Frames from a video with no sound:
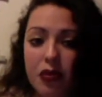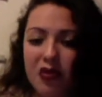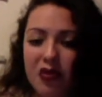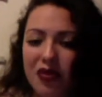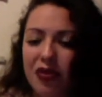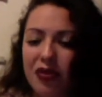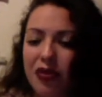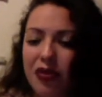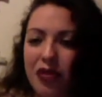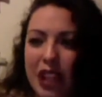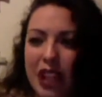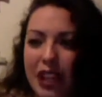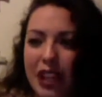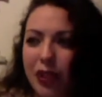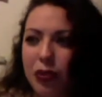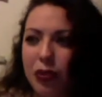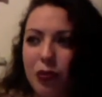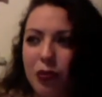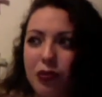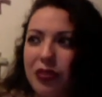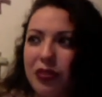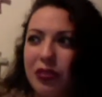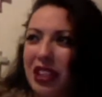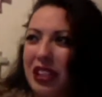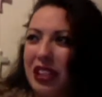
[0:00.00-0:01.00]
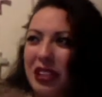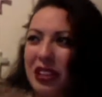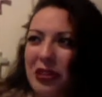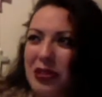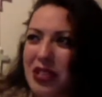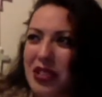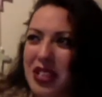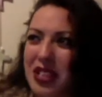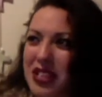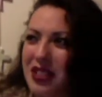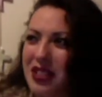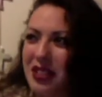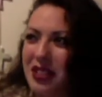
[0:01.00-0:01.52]
Like in
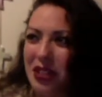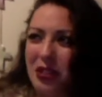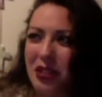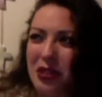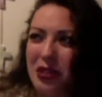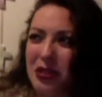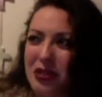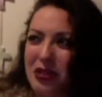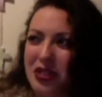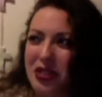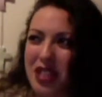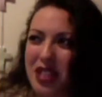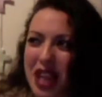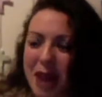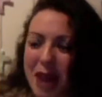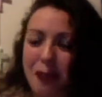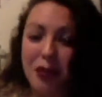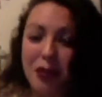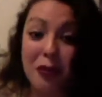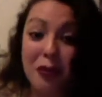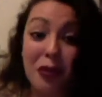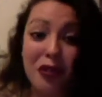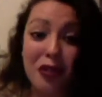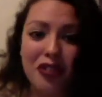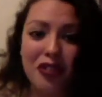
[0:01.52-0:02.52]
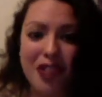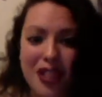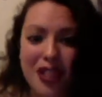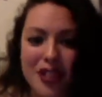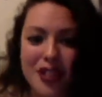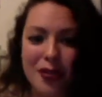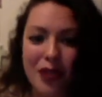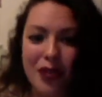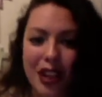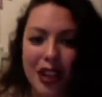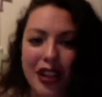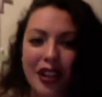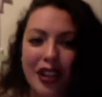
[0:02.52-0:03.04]
those, sappy movies
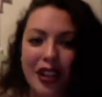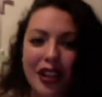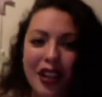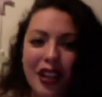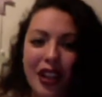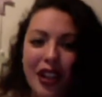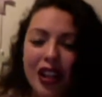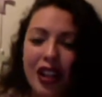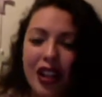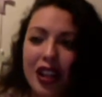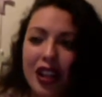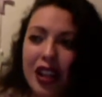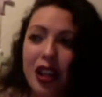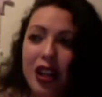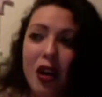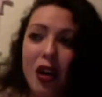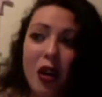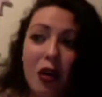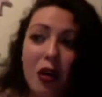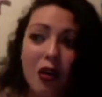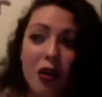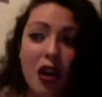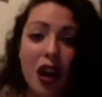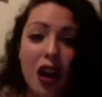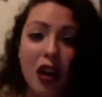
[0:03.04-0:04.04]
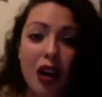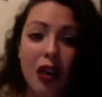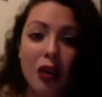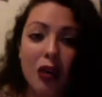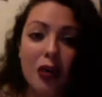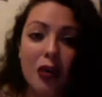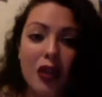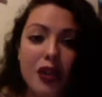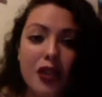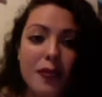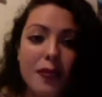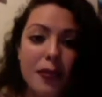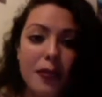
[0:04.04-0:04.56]
where, oh, I'll
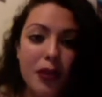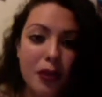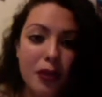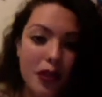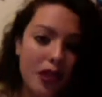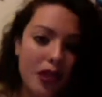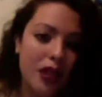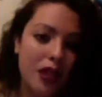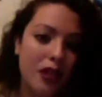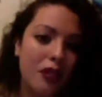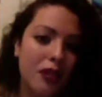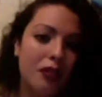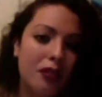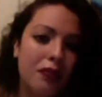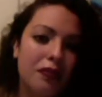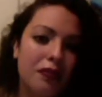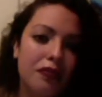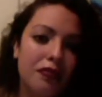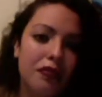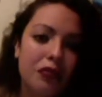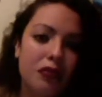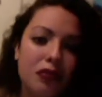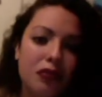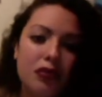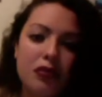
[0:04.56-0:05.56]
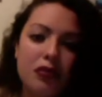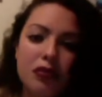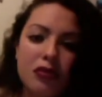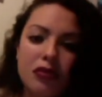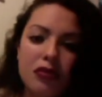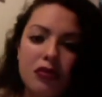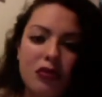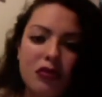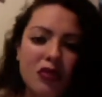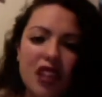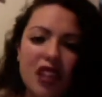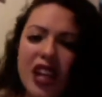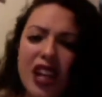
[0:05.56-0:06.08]
always be with you.
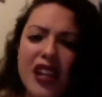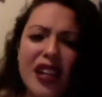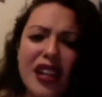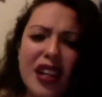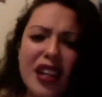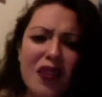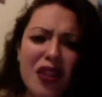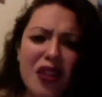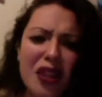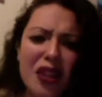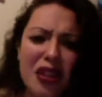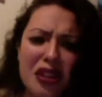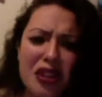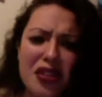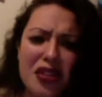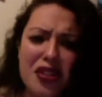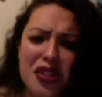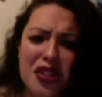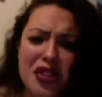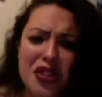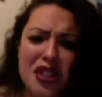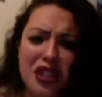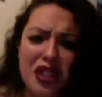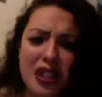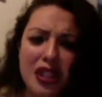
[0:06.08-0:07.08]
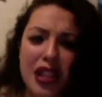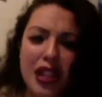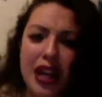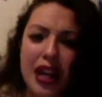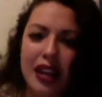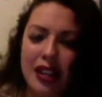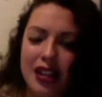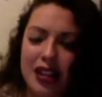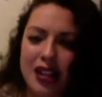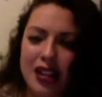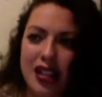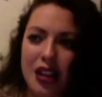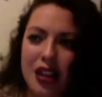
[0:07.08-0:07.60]
I never understood that
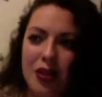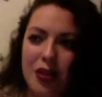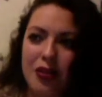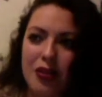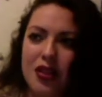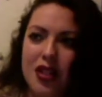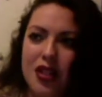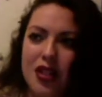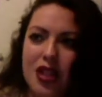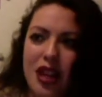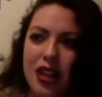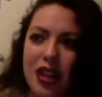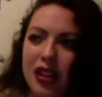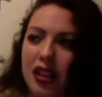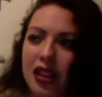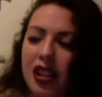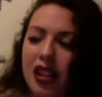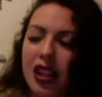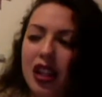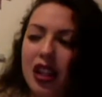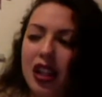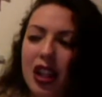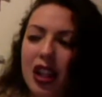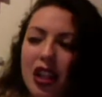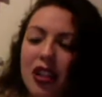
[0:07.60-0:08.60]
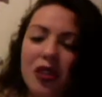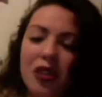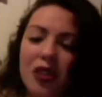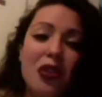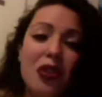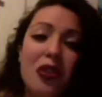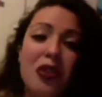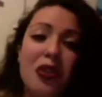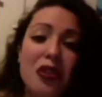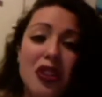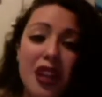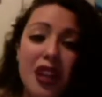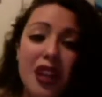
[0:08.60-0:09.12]
because I was like, no,
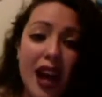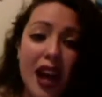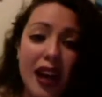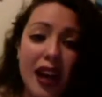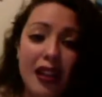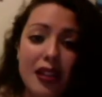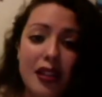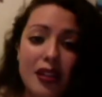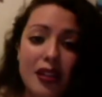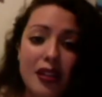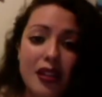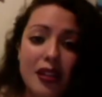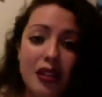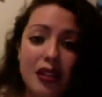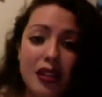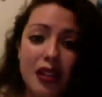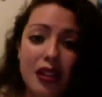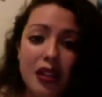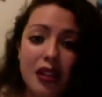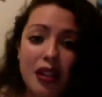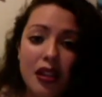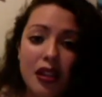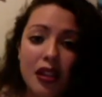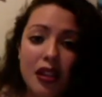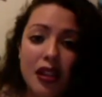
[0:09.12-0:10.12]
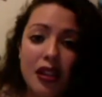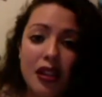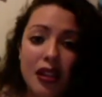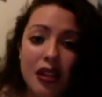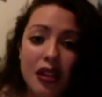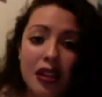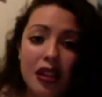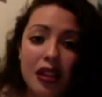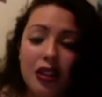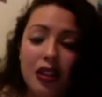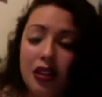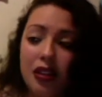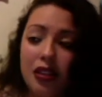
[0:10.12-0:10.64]
you're not.
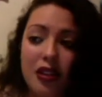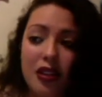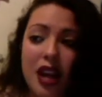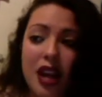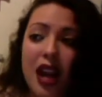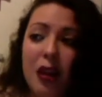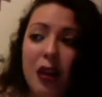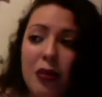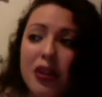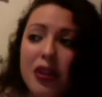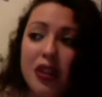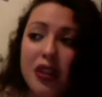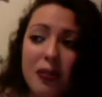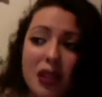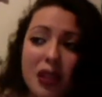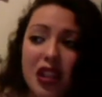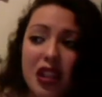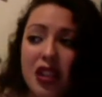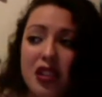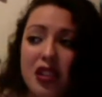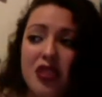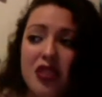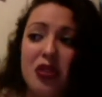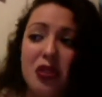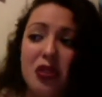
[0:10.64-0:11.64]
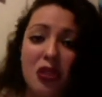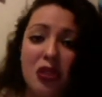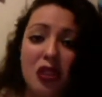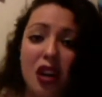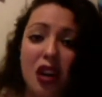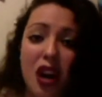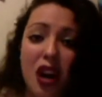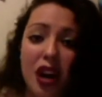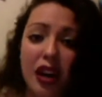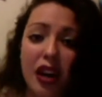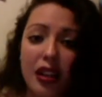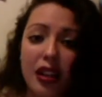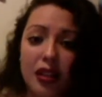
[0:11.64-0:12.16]
You're not with me because you're
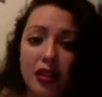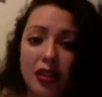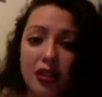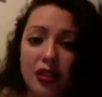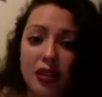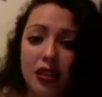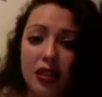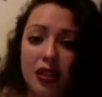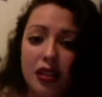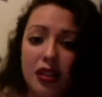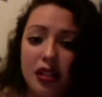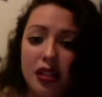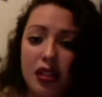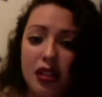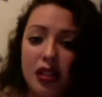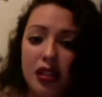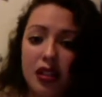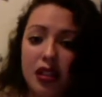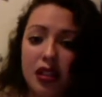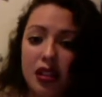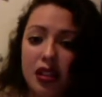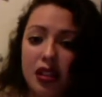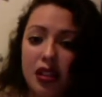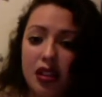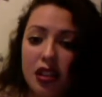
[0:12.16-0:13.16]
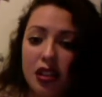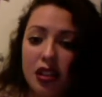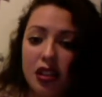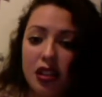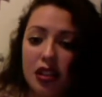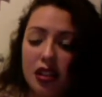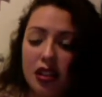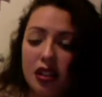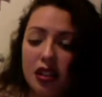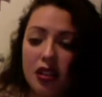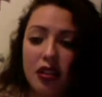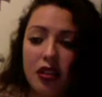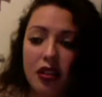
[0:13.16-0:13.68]
gone.
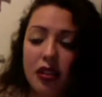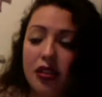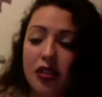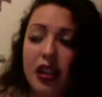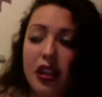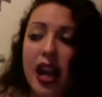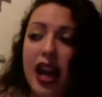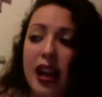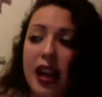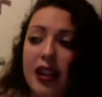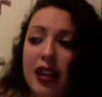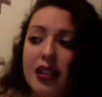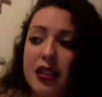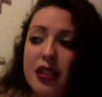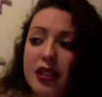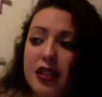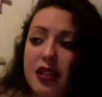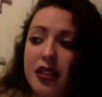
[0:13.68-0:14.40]
You're not.